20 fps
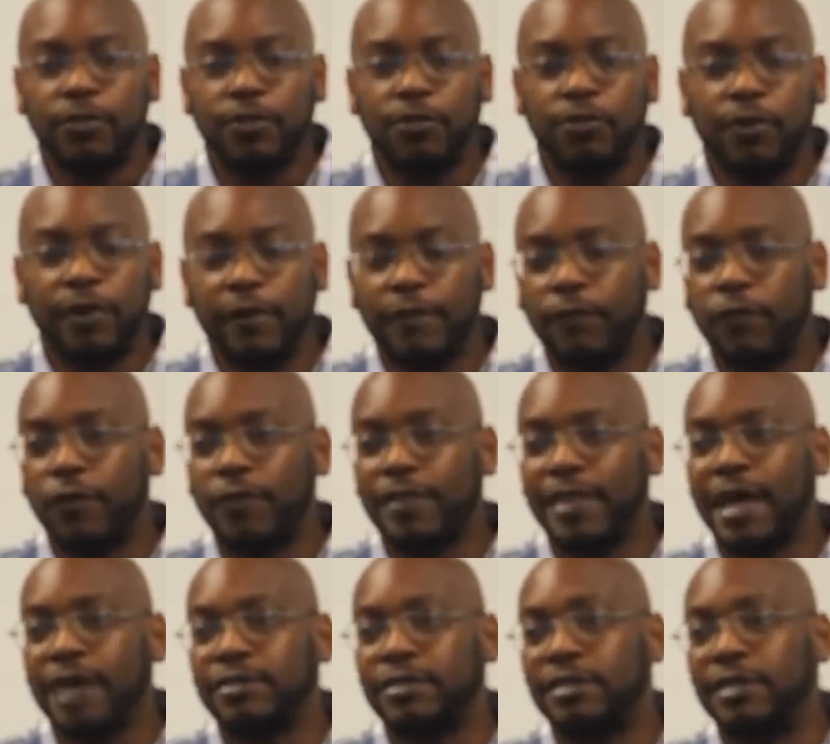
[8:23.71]
$3,000 or
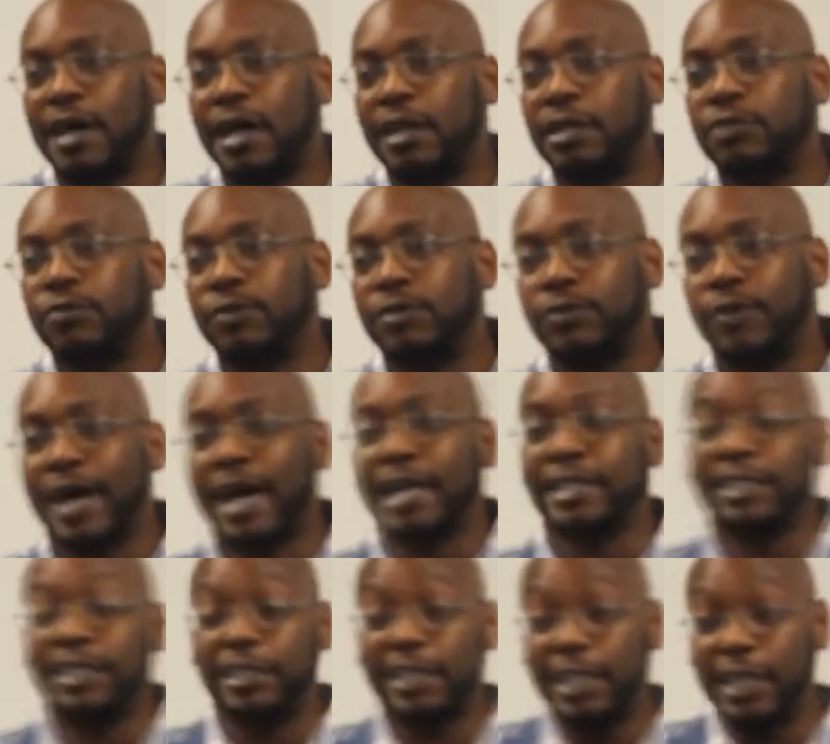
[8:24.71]
$4,000, which will
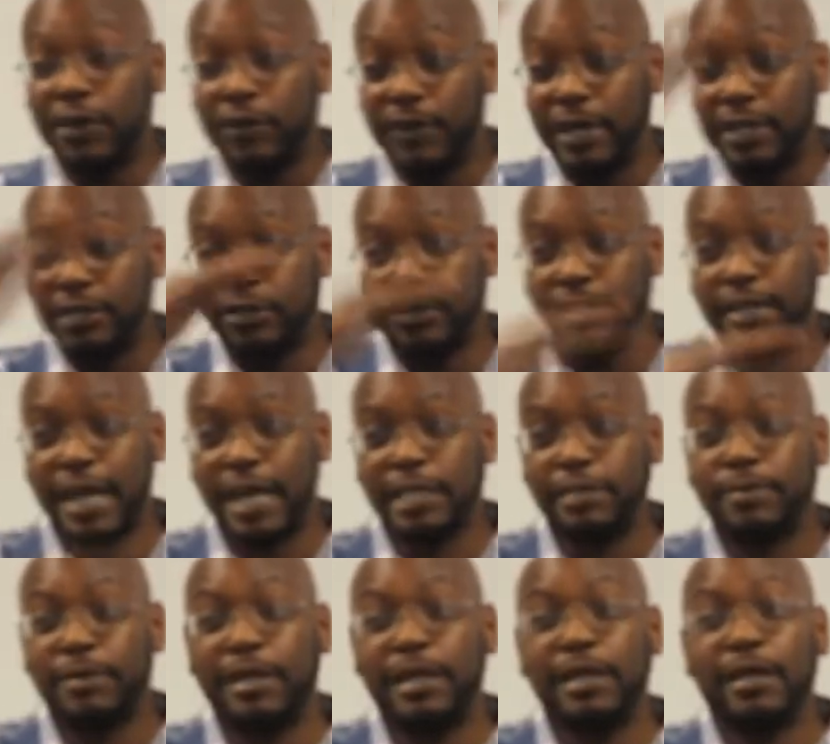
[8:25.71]
actually decrease your
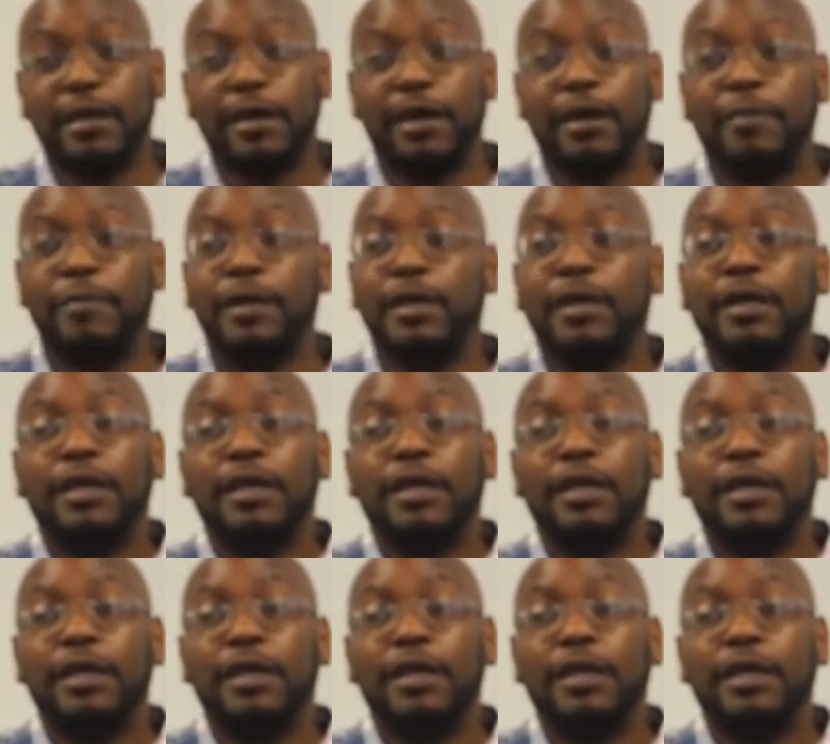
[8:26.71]
taxable income.